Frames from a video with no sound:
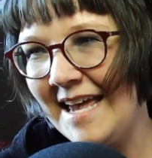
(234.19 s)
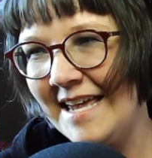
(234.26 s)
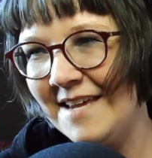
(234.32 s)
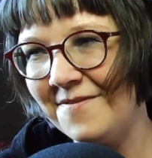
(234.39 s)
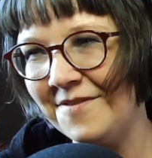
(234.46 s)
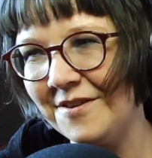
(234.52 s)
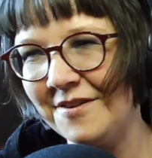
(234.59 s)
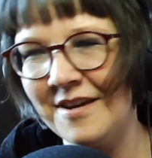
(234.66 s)

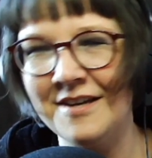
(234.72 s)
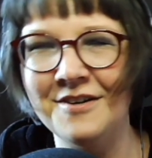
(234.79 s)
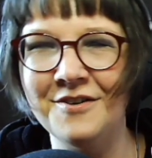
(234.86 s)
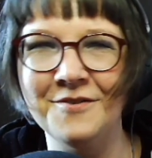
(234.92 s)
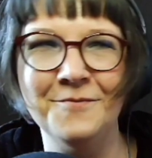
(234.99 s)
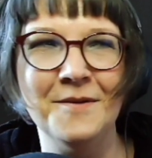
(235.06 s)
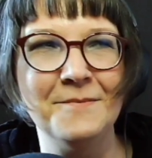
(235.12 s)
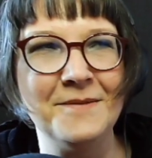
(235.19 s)
if you, I don't
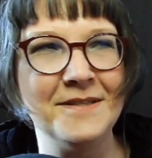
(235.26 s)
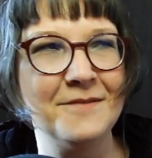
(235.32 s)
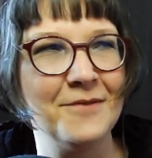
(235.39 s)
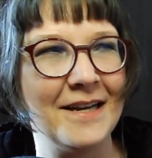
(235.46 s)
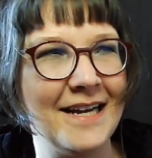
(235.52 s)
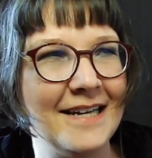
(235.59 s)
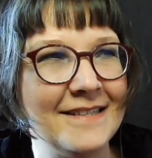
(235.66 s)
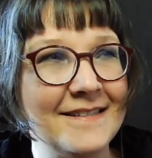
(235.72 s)
know, maybe you
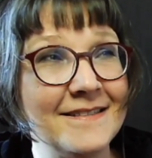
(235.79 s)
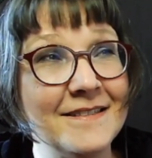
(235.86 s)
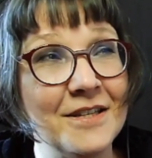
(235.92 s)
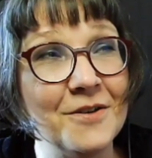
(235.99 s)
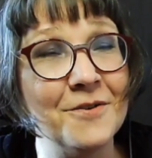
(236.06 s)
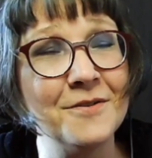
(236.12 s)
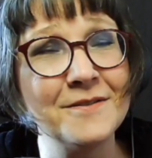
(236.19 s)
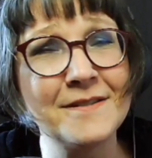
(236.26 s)
kind of
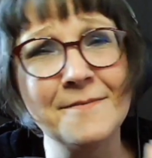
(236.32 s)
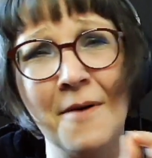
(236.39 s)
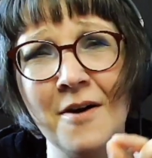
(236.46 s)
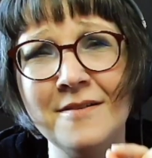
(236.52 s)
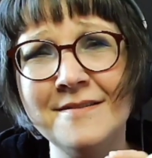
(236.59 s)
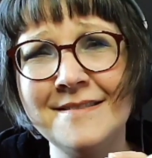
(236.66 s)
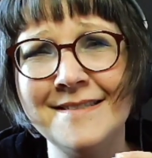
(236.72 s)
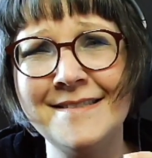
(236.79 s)
slow,
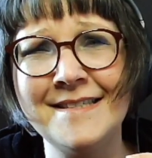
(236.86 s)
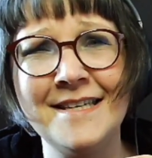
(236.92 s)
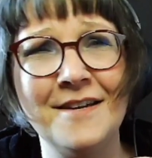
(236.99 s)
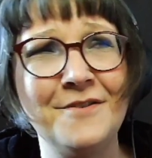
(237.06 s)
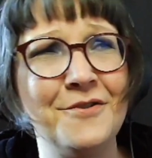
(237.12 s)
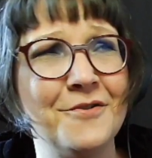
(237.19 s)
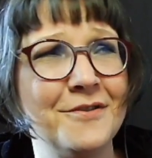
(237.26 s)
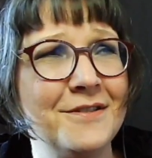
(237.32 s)
small to see
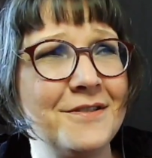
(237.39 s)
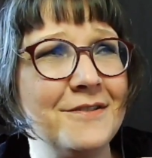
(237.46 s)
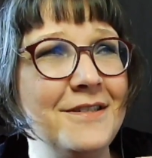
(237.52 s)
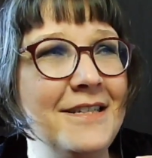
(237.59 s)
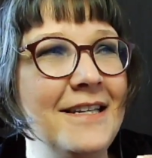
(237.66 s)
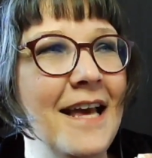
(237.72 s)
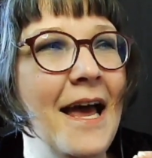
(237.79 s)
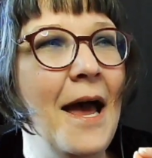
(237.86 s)
on your
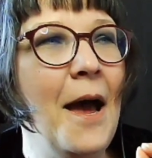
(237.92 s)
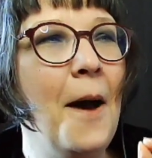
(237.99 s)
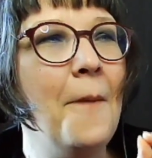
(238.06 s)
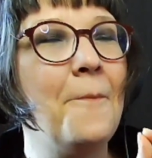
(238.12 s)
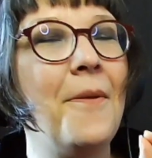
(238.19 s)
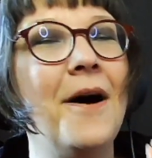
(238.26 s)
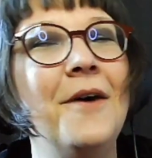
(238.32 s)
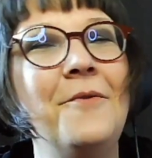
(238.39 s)
screen,
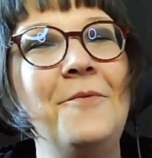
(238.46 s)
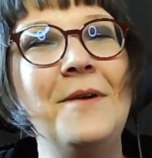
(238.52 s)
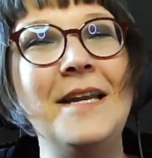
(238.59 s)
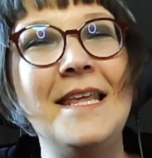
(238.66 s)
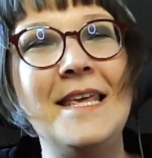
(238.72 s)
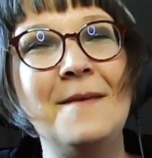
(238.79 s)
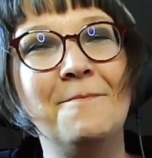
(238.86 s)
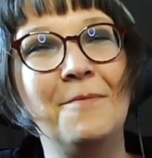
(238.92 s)
but when
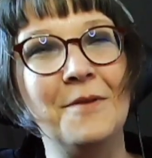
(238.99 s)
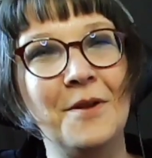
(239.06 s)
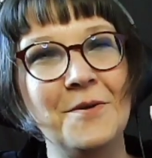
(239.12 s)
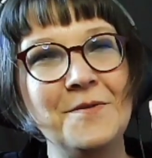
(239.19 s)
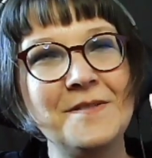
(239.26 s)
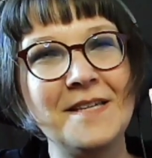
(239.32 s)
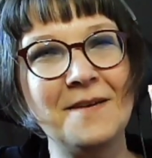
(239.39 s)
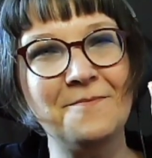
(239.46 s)
he
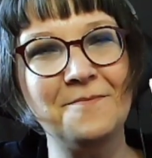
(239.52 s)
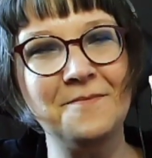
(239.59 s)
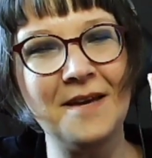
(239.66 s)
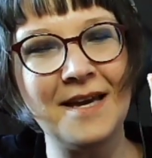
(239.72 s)
blows up